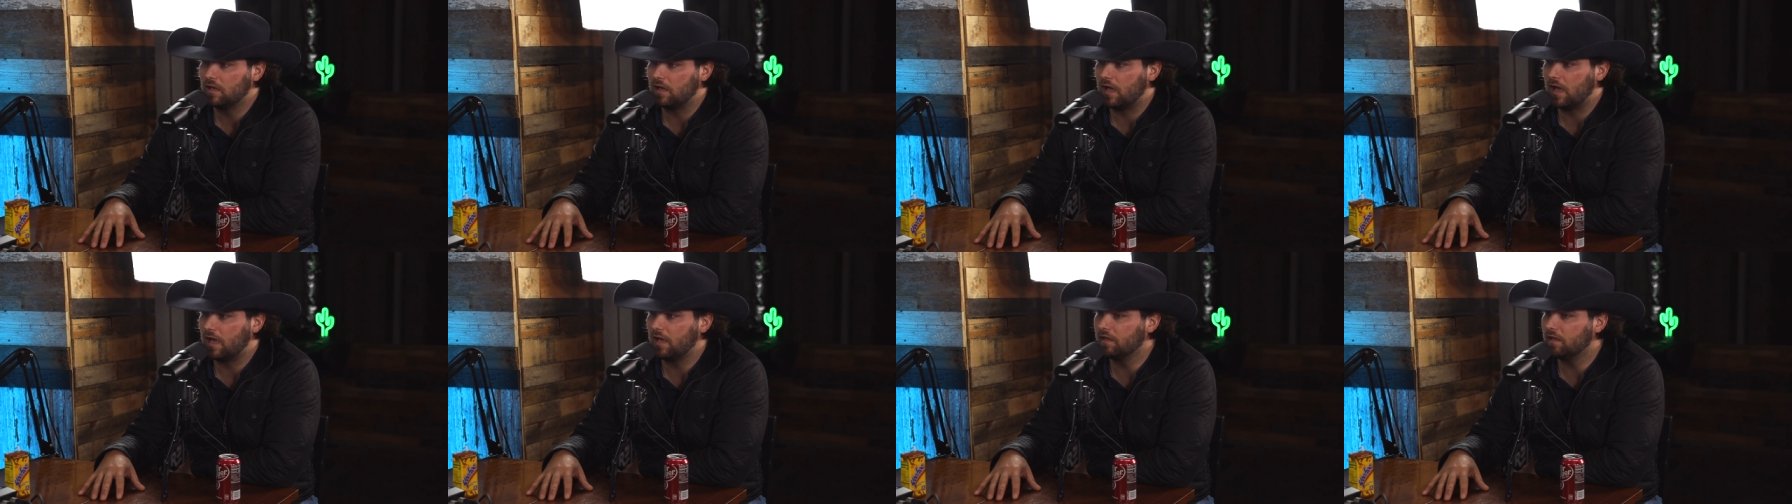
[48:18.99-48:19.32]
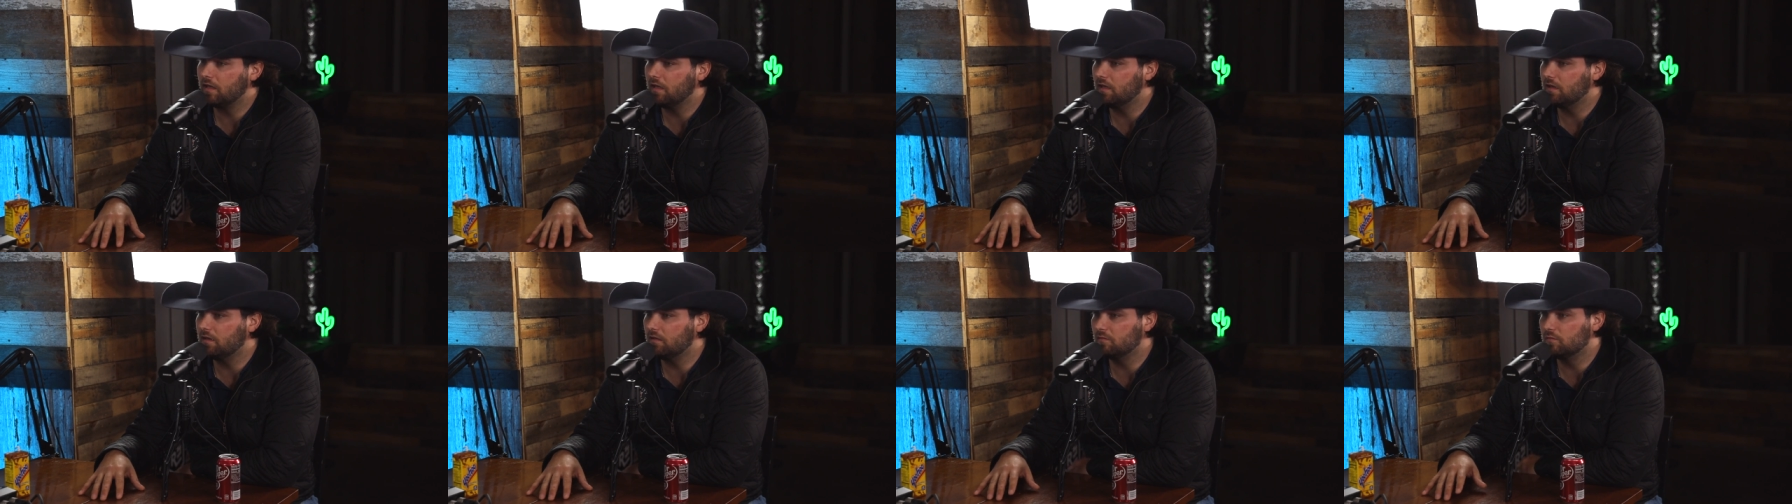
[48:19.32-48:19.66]
I
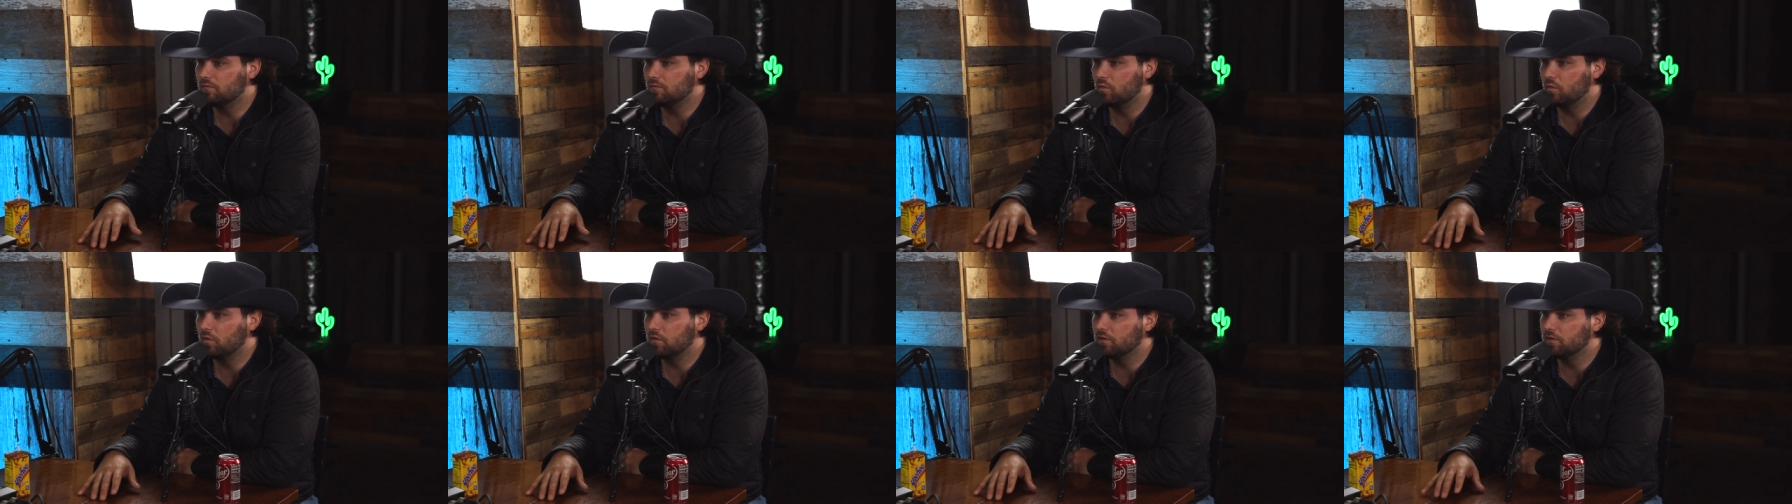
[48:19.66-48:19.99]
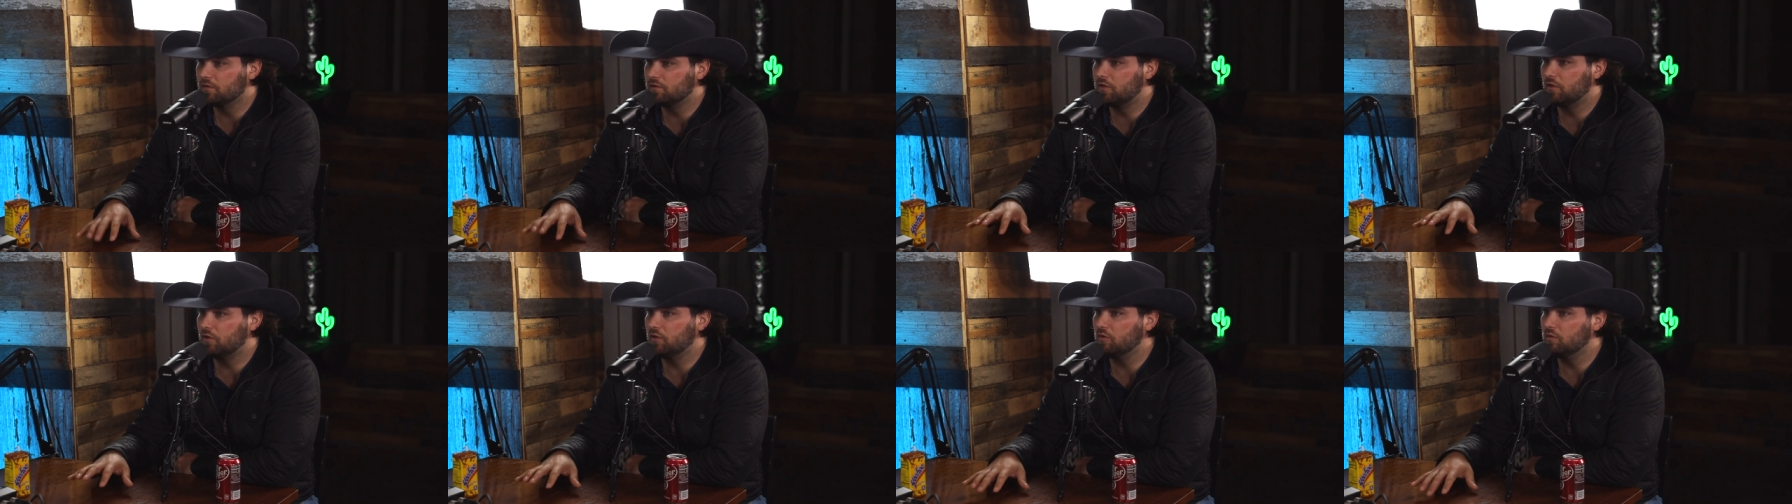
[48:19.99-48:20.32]
get one or
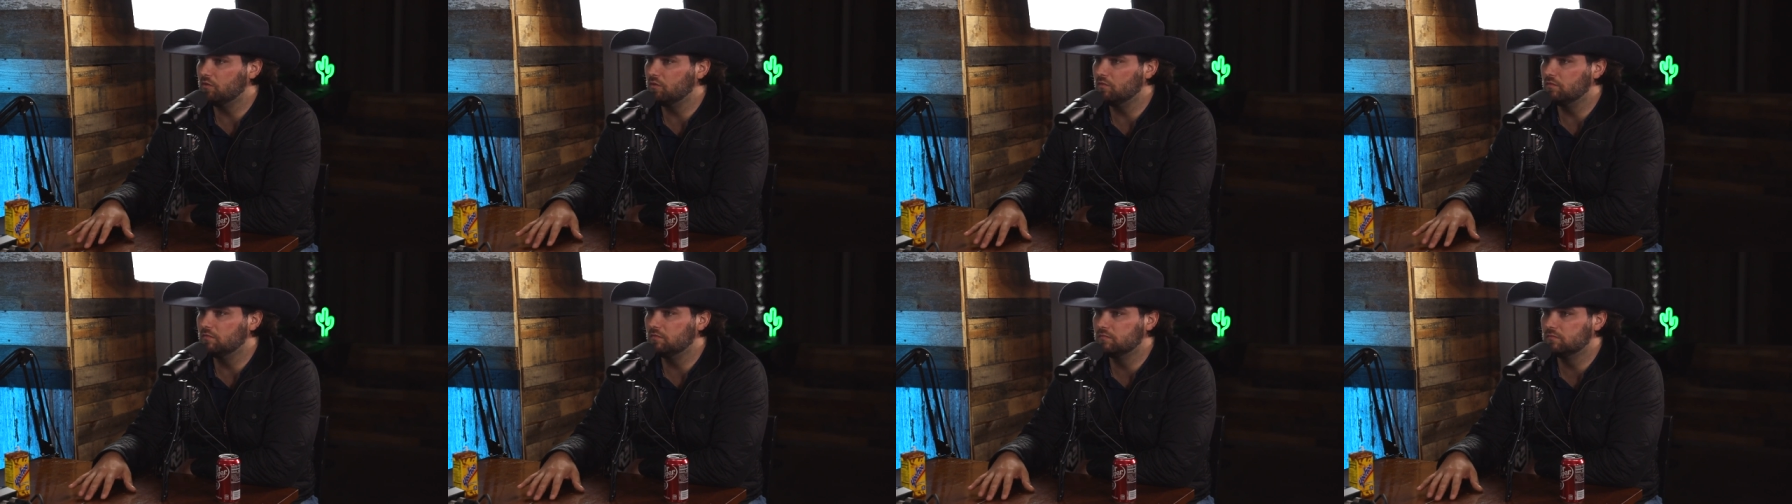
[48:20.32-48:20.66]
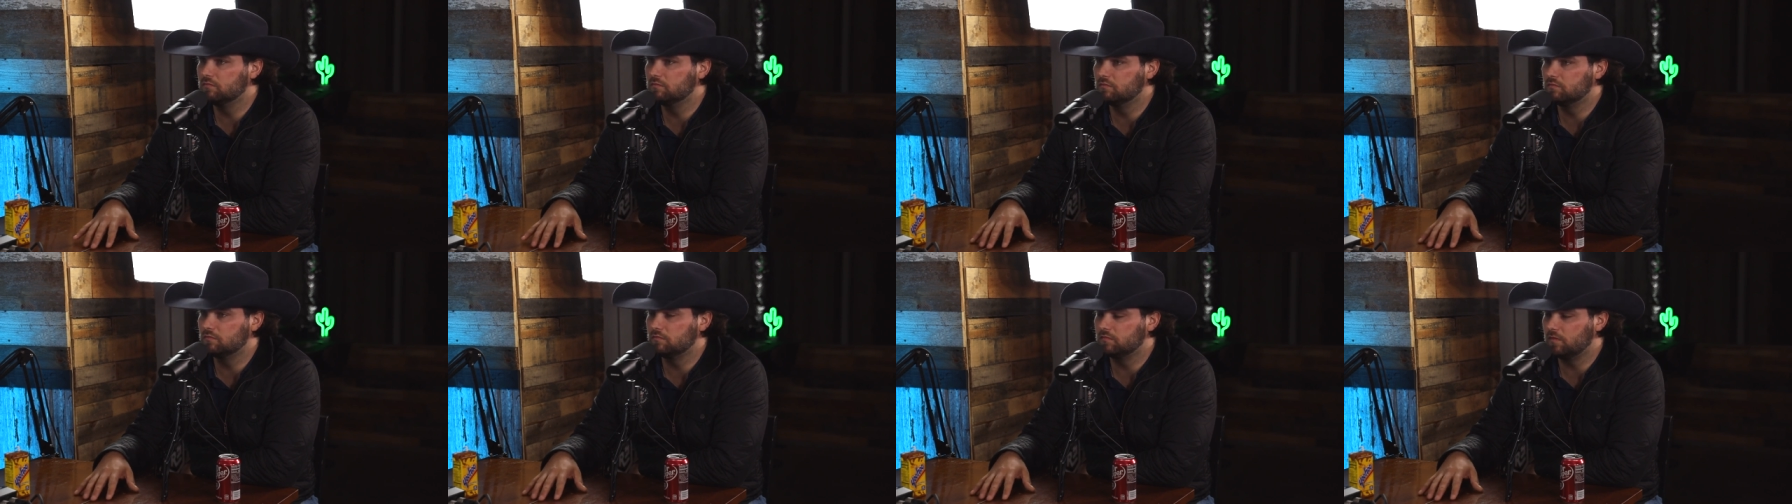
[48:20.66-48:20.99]
two
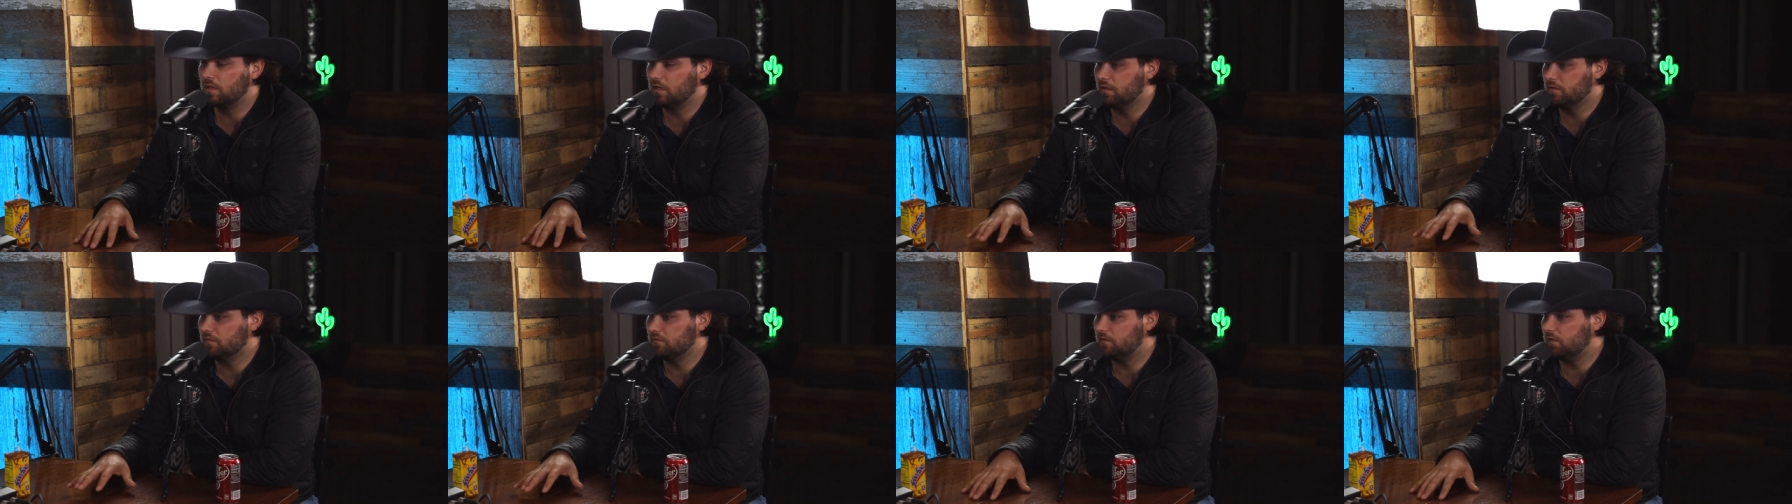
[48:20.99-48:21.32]
in